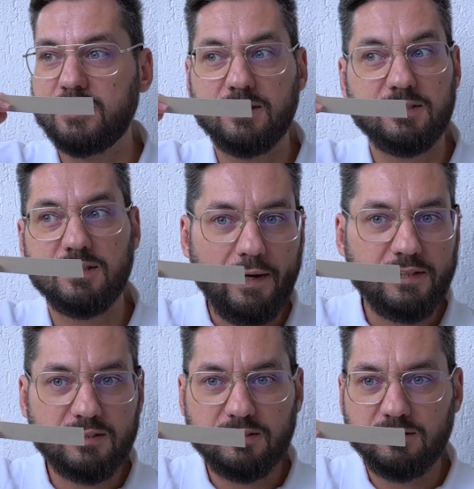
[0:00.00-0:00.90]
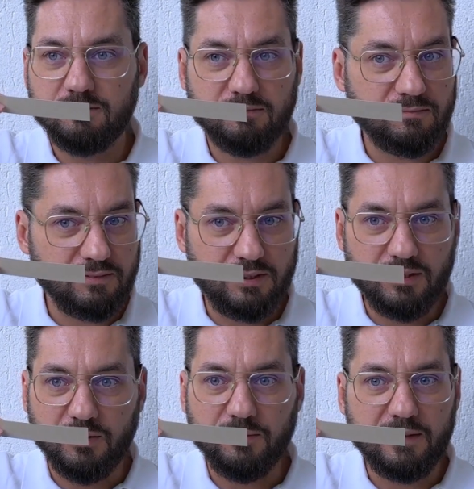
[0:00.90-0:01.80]
is quite, you
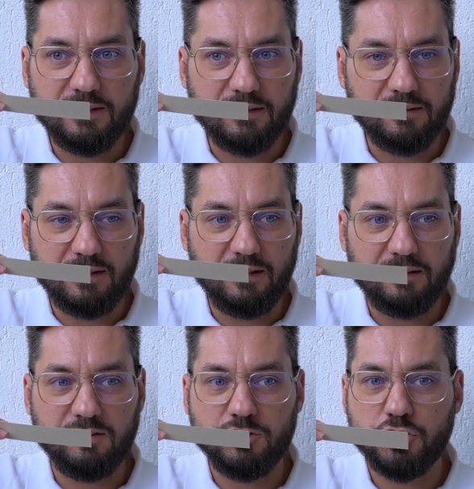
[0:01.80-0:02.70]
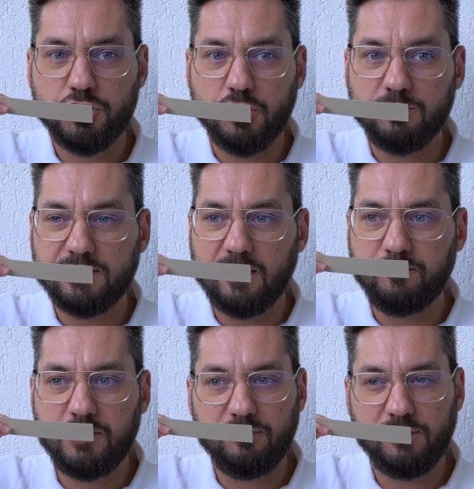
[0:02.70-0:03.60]
know, it shows
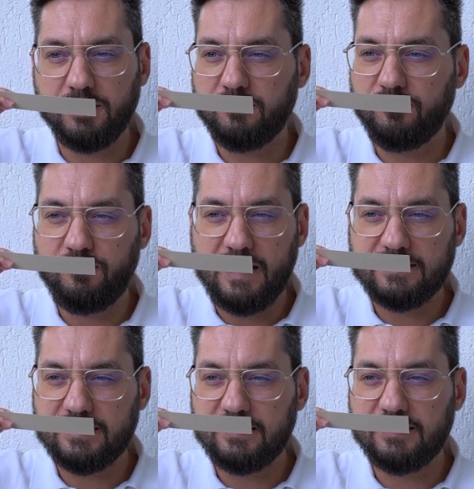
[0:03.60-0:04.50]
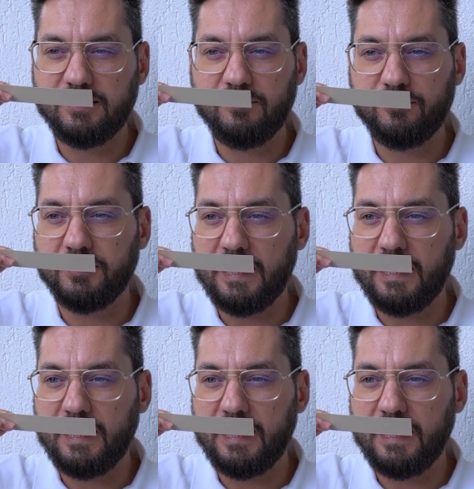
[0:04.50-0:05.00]
up different facets and different